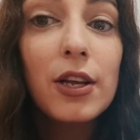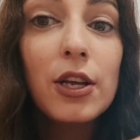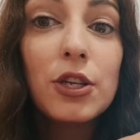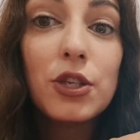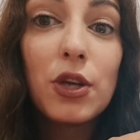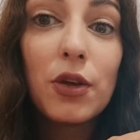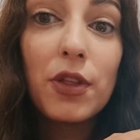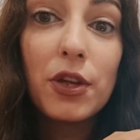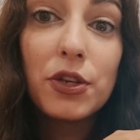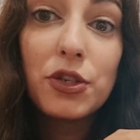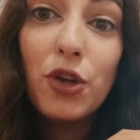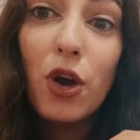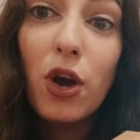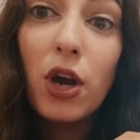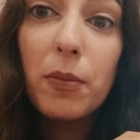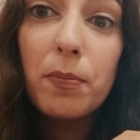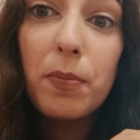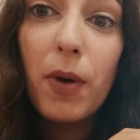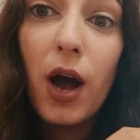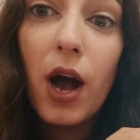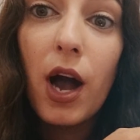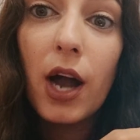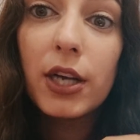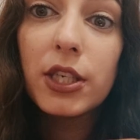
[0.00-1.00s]
So the dog
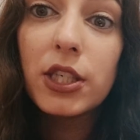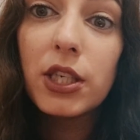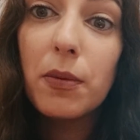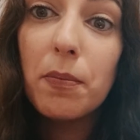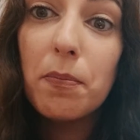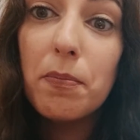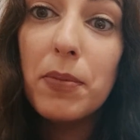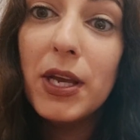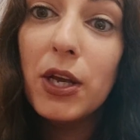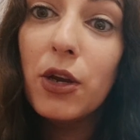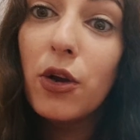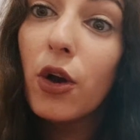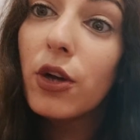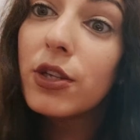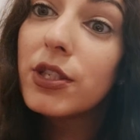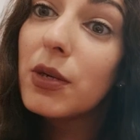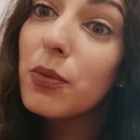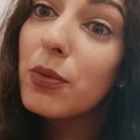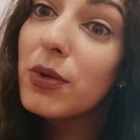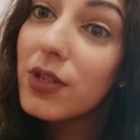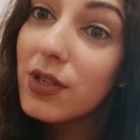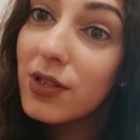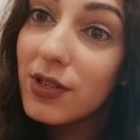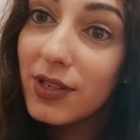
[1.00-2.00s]
barked because it
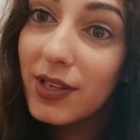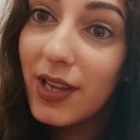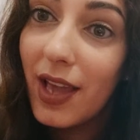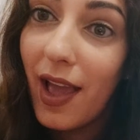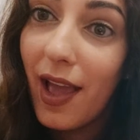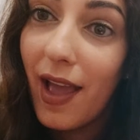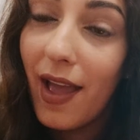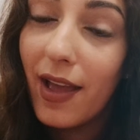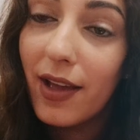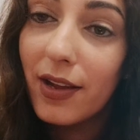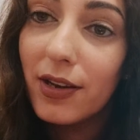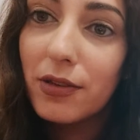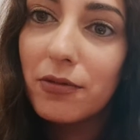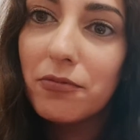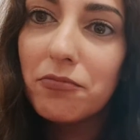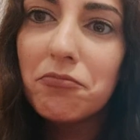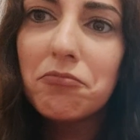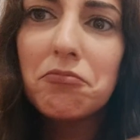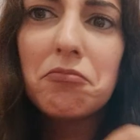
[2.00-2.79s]
was scared.